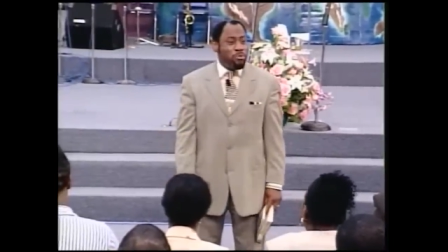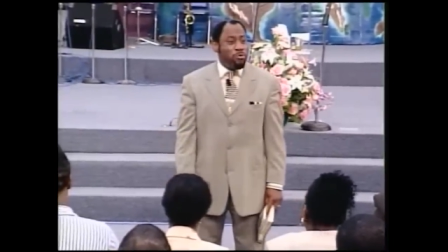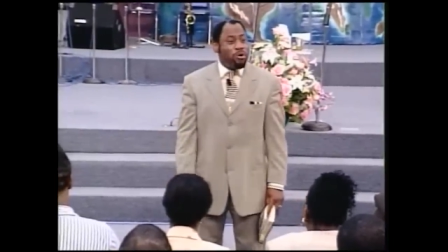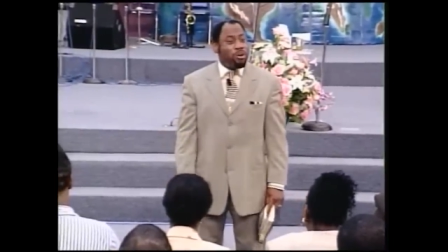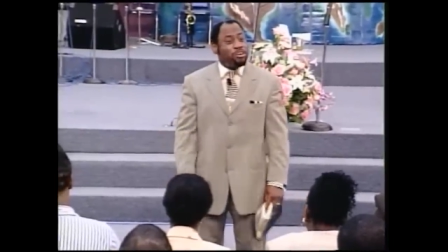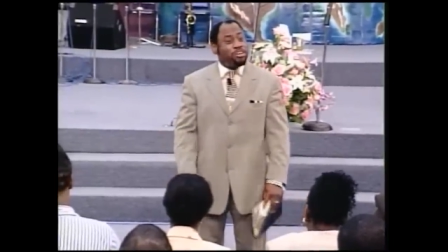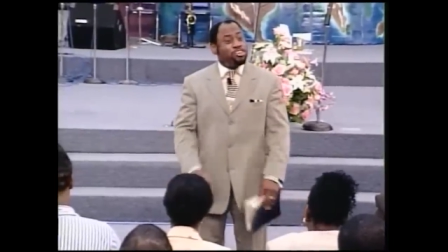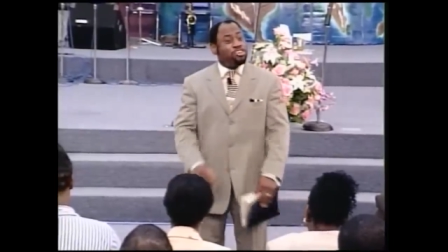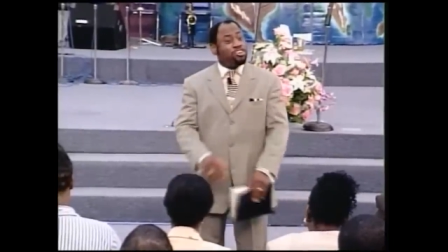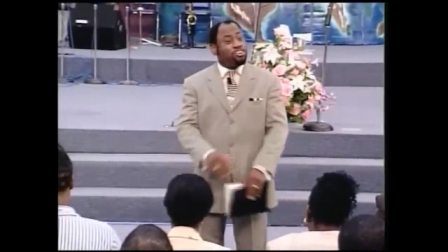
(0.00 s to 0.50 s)

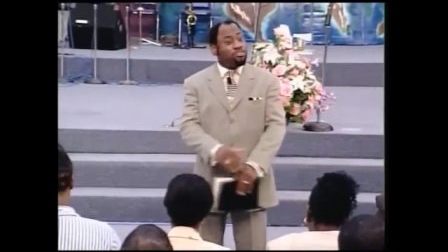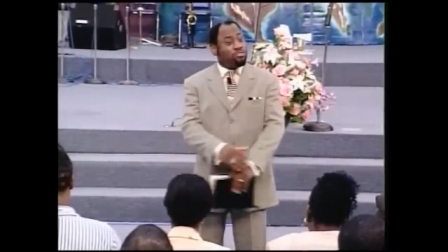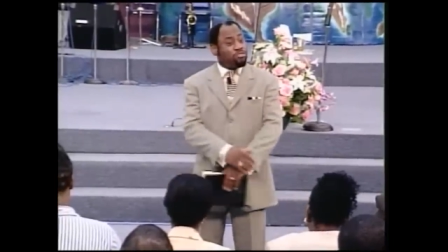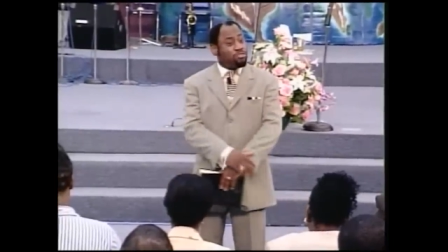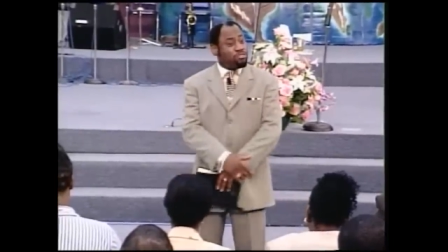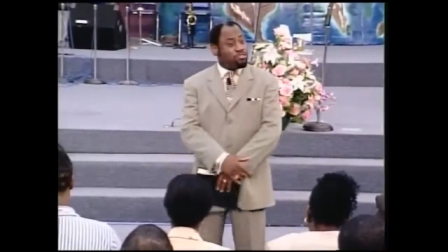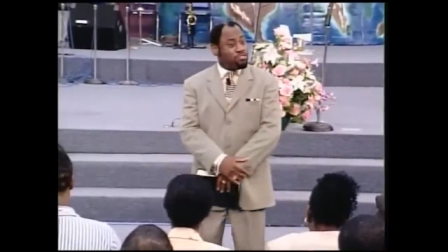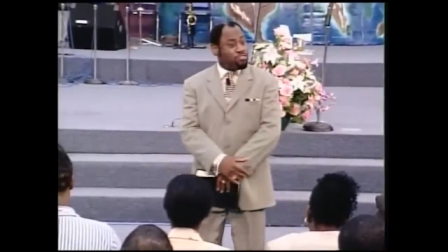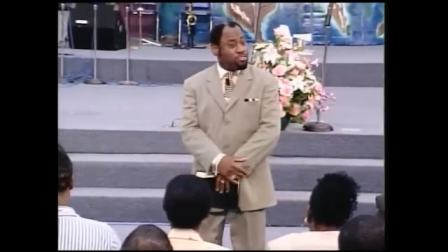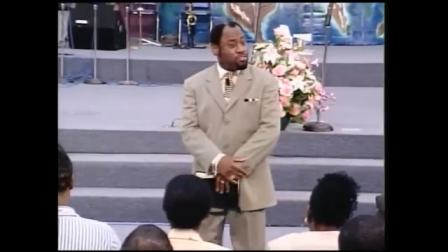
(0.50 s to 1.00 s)
want the
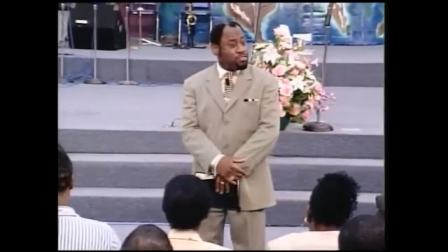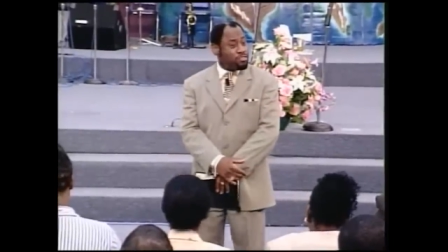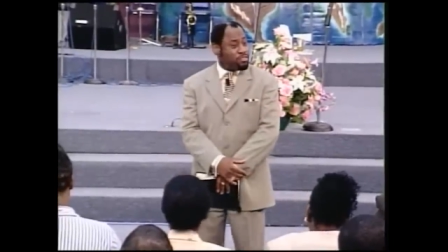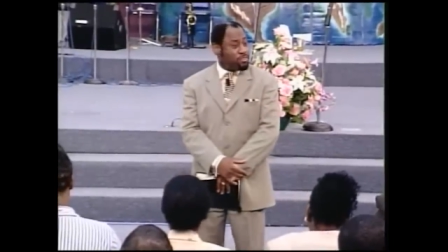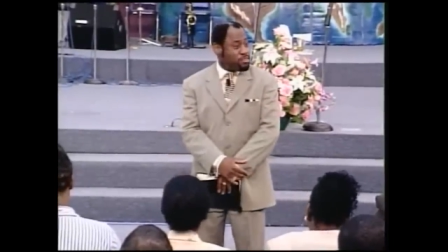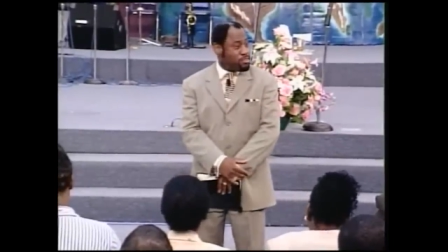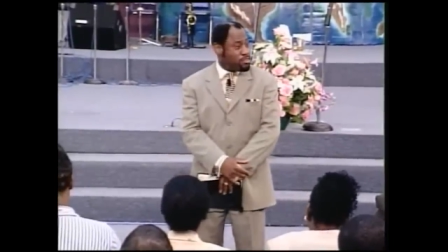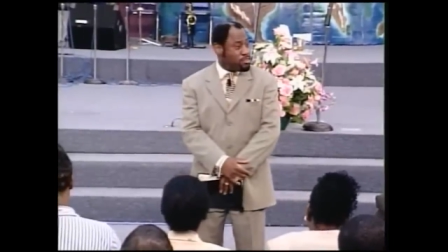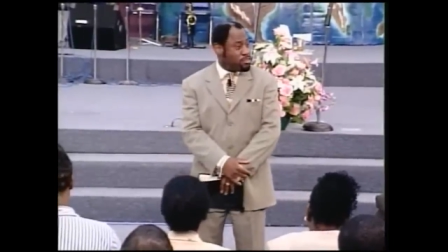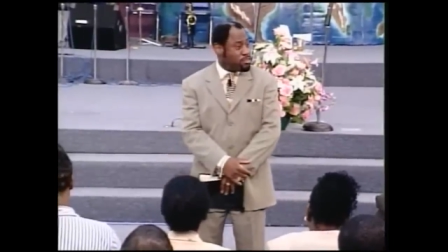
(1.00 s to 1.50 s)
shoes.
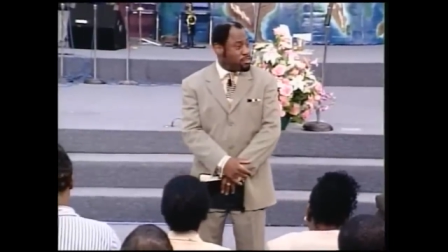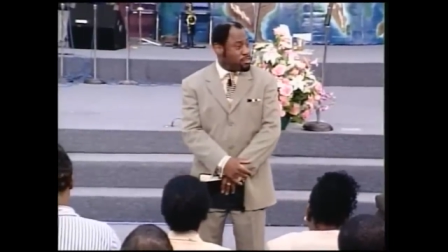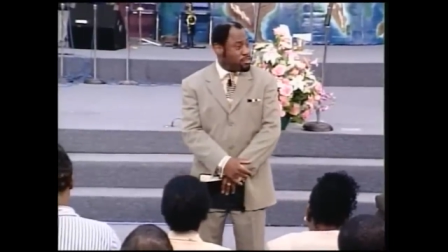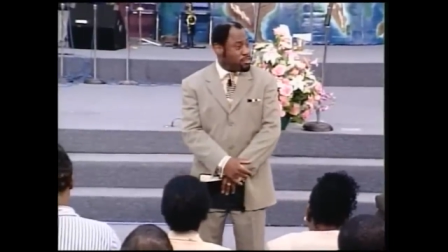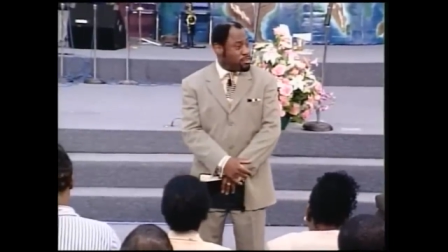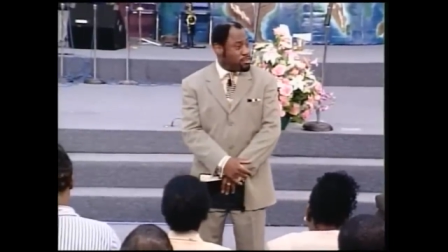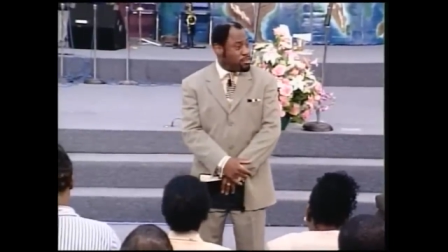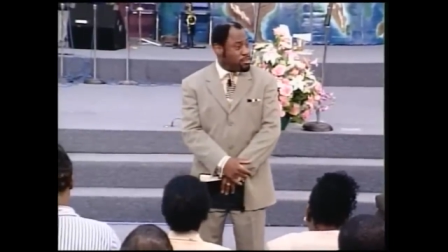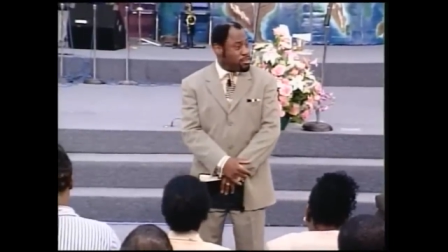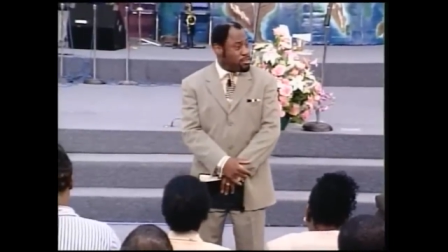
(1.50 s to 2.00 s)

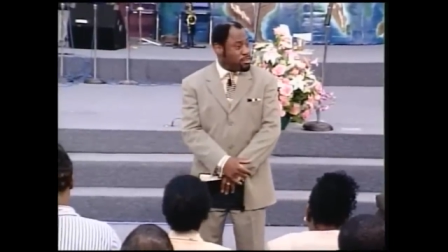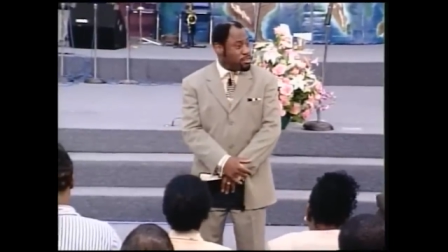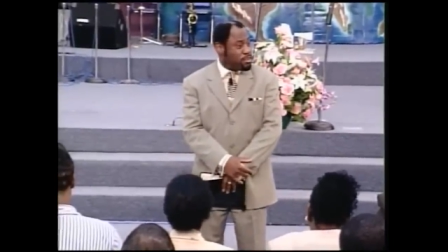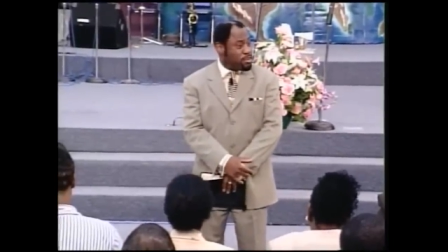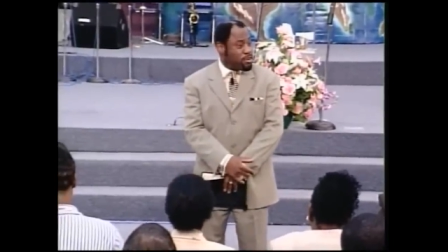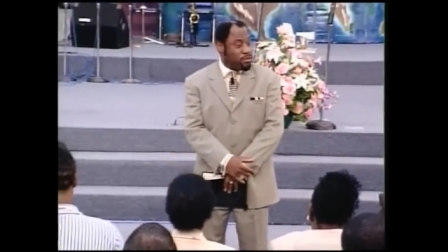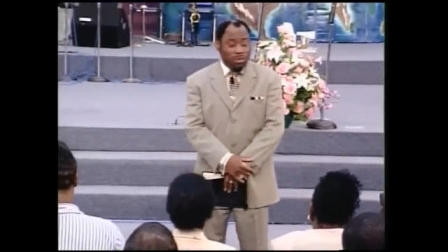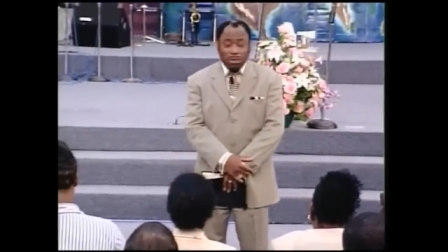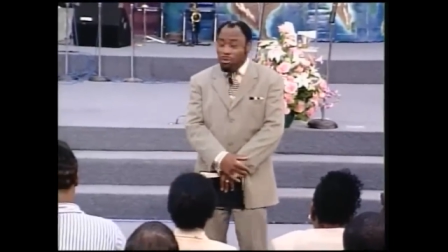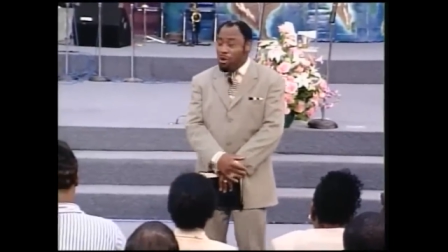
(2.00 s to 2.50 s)

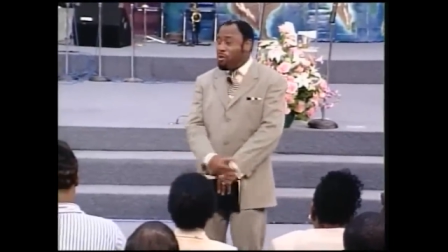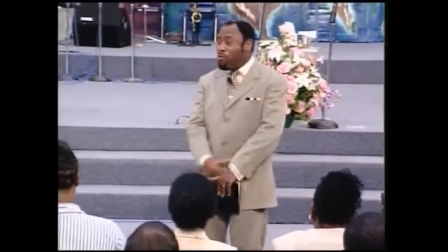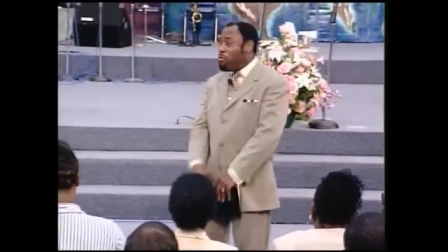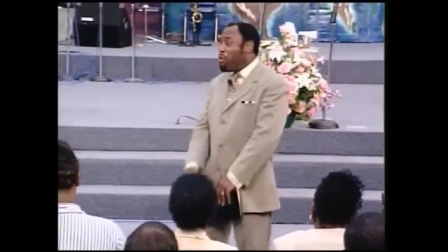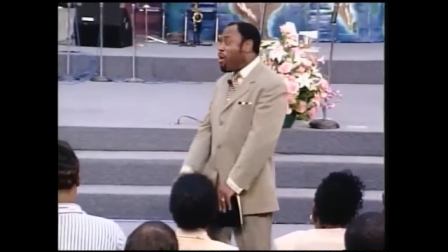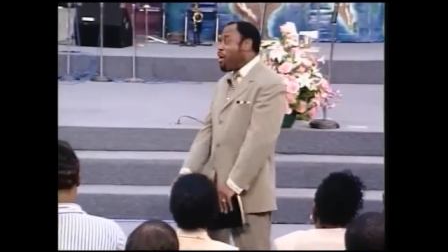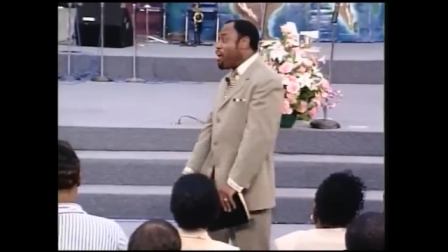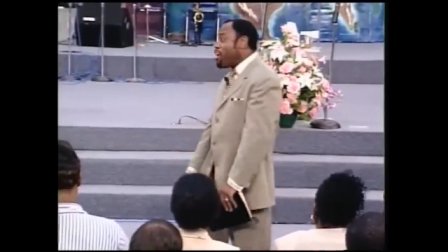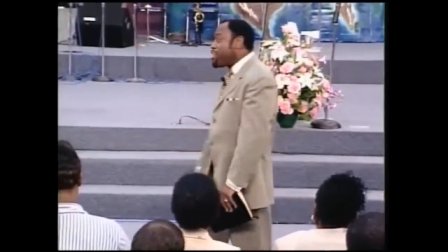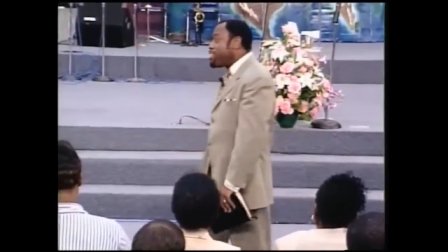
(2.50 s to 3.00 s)
We want to
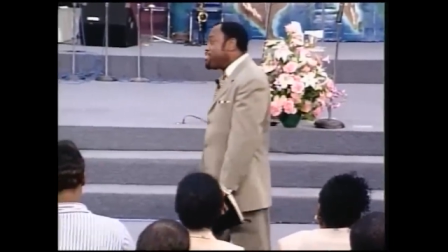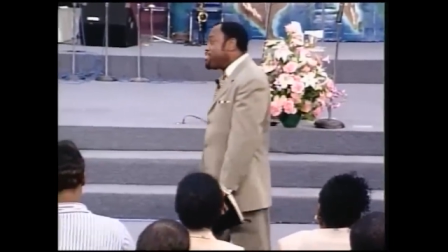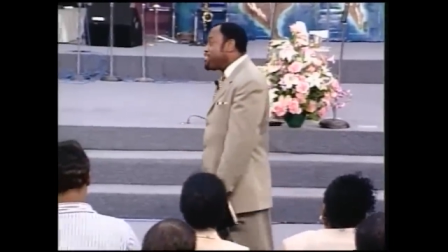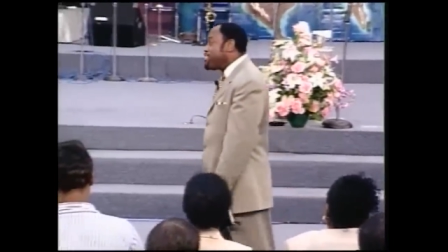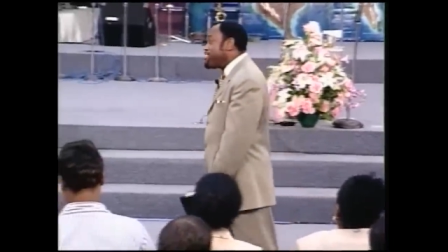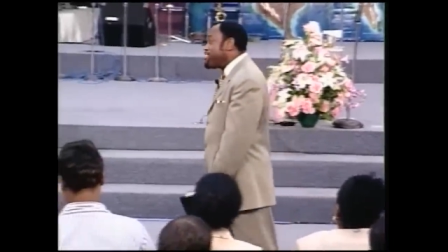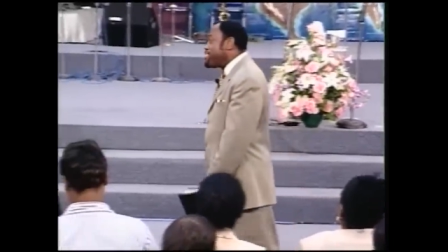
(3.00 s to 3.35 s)
walk